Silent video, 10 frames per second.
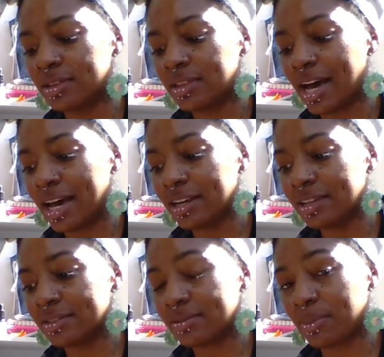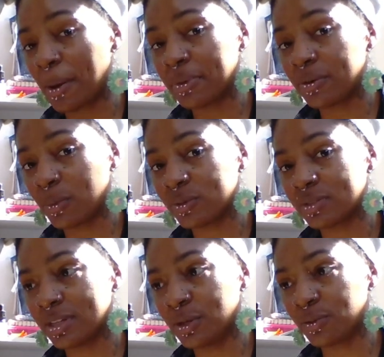That is probably the
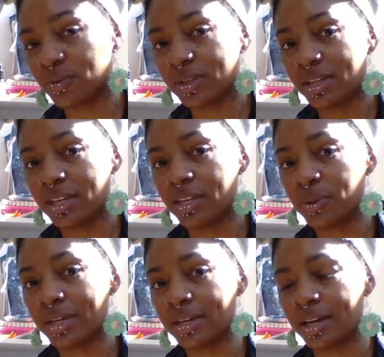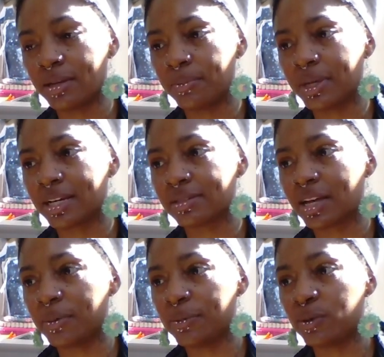most eco-friendly you can get because a lot
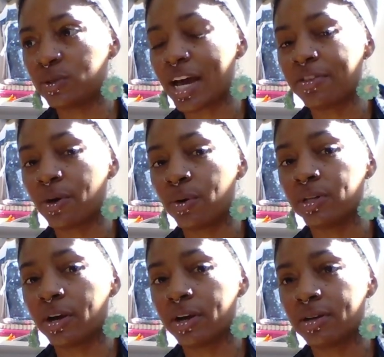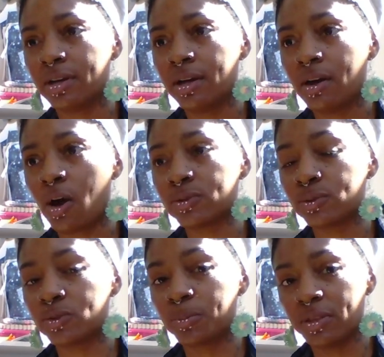of people who dye their own yarn also
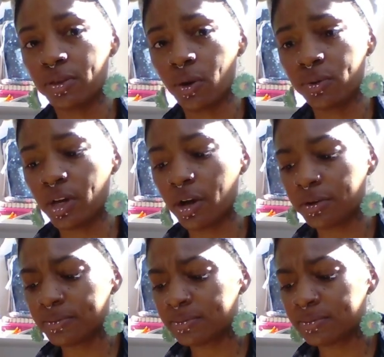spin their own yarn,